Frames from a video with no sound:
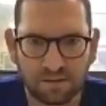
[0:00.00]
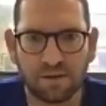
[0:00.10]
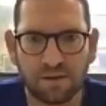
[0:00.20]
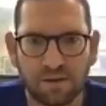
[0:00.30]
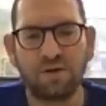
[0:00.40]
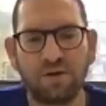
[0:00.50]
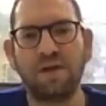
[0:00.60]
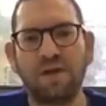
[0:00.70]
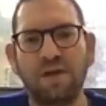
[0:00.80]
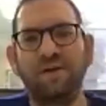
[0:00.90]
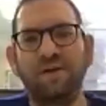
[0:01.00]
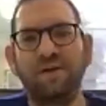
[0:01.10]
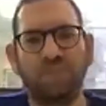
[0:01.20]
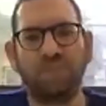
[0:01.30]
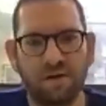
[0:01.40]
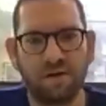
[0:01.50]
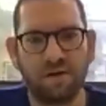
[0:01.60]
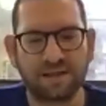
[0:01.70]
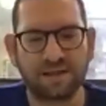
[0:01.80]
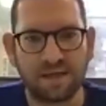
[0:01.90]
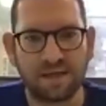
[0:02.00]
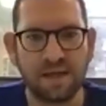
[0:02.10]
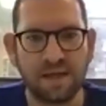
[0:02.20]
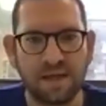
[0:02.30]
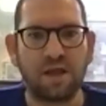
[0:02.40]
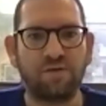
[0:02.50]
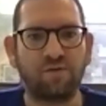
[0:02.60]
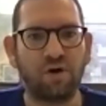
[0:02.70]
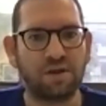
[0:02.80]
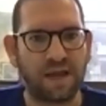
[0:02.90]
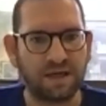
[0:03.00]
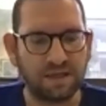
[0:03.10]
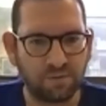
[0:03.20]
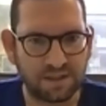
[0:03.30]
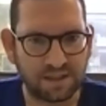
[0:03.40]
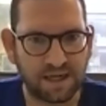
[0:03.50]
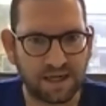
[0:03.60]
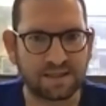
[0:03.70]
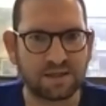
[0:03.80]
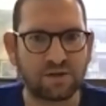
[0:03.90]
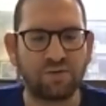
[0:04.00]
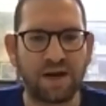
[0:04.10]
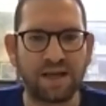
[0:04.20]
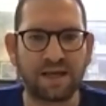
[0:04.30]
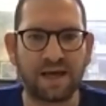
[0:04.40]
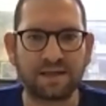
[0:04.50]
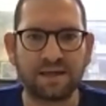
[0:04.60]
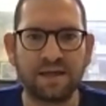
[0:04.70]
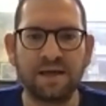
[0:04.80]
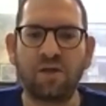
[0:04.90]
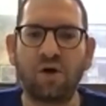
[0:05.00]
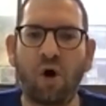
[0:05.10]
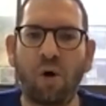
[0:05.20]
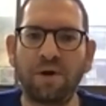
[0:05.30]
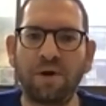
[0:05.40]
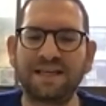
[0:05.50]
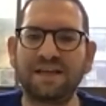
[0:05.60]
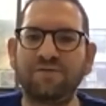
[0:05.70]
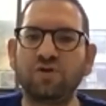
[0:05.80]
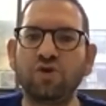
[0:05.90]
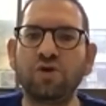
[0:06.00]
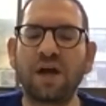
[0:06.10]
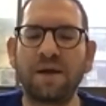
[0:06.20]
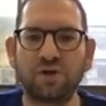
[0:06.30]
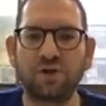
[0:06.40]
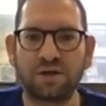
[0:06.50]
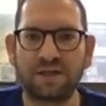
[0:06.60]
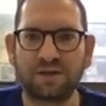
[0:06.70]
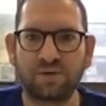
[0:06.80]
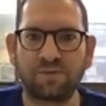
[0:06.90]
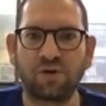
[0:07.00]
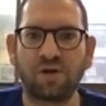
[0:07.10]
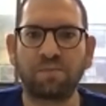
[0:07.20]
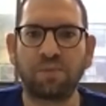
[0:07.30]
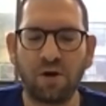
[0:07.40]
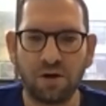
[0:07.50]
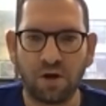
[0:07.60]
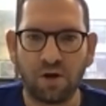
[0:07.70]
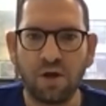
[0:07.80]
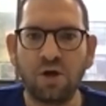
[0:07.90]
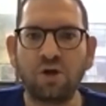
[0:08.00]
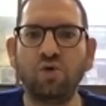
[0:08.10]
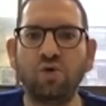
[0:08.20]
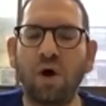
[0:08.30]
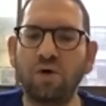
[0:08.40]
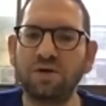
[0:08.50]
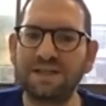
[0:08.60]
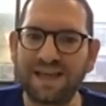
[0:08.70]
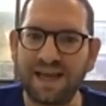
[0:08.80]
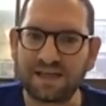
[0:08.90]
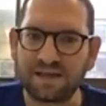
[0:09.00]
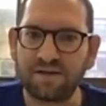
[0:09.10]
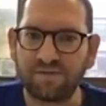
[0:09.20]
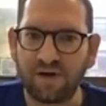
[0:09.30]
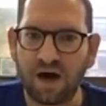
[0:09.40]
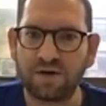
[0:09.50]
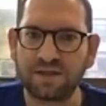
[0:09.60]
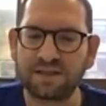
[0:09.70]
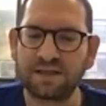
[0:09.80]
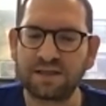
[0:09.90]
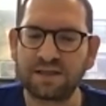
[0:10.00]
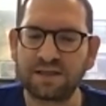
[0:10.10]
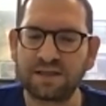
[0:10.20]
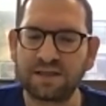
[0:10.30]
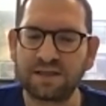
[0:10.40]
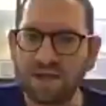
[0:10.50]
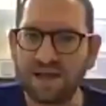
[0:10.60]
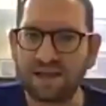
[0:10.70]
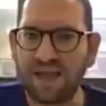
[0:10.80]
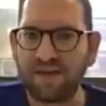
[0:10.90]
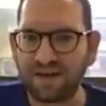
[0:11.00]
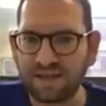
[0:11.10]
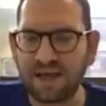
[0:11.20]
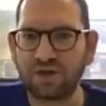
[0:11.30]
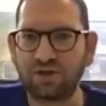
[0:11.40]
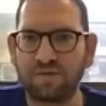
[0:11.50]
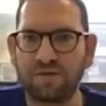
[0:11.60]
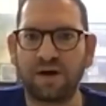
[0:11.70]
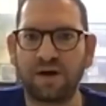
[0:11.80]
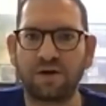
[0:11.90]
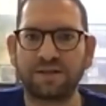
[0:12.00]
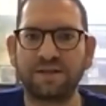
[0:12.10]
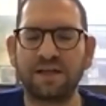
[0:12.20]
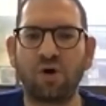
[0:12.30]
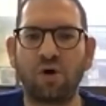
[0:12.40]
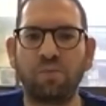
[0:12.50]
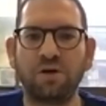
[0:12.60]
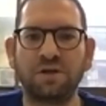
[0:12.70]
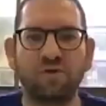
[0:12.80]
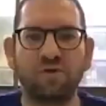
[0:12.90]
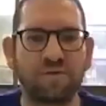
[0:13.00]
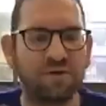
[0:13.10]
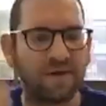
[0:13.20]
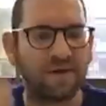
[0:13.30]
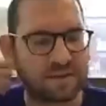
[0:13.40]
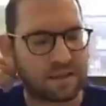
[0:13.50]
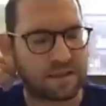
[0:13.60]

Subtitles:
You know, if you've had the polio vaccine and you've got the antibodies against it and you eradicate it, the whole point is that if you do come into contact with someone with polio, you won't get the virus and you won't get the affectation of the virus. And that's the whole point of you having the vaccine.